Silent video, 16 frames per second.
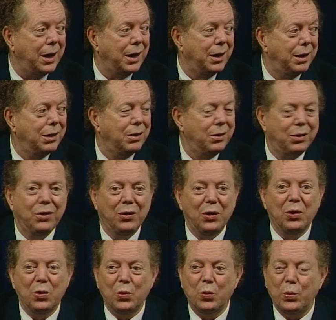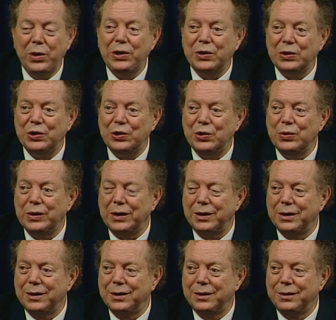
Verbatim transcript: Yeah, we can do it.